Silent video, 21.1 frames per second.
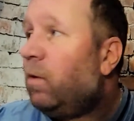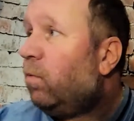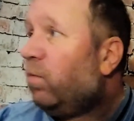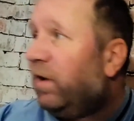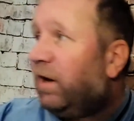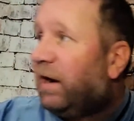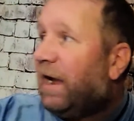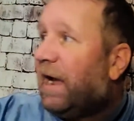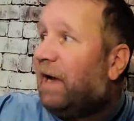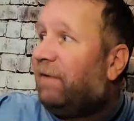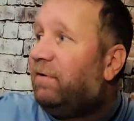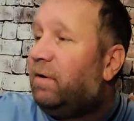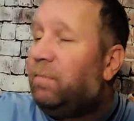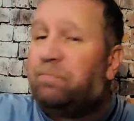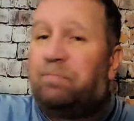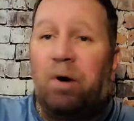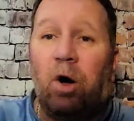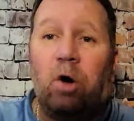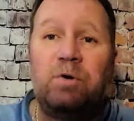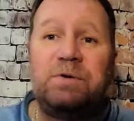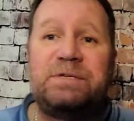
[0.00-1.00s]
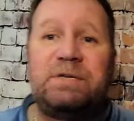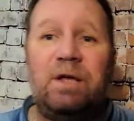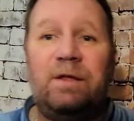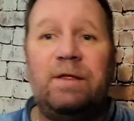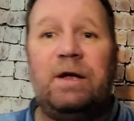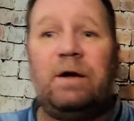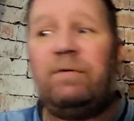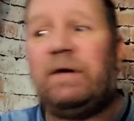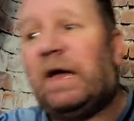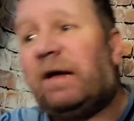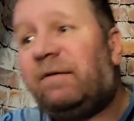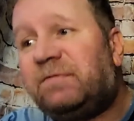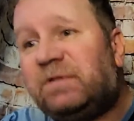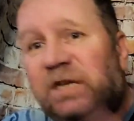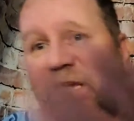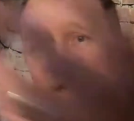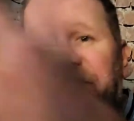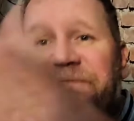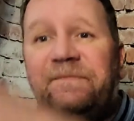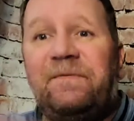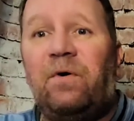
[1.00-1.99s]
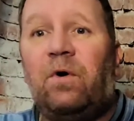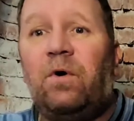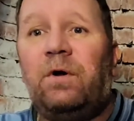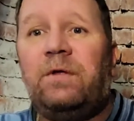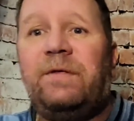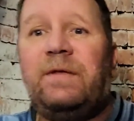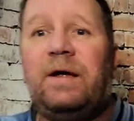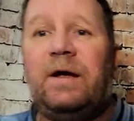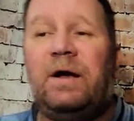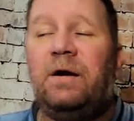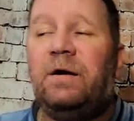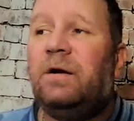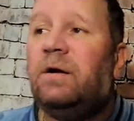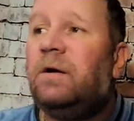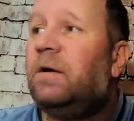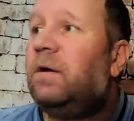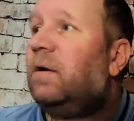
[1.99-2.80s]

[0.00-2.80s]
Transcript: We're having Bosa there. We have D Ford there.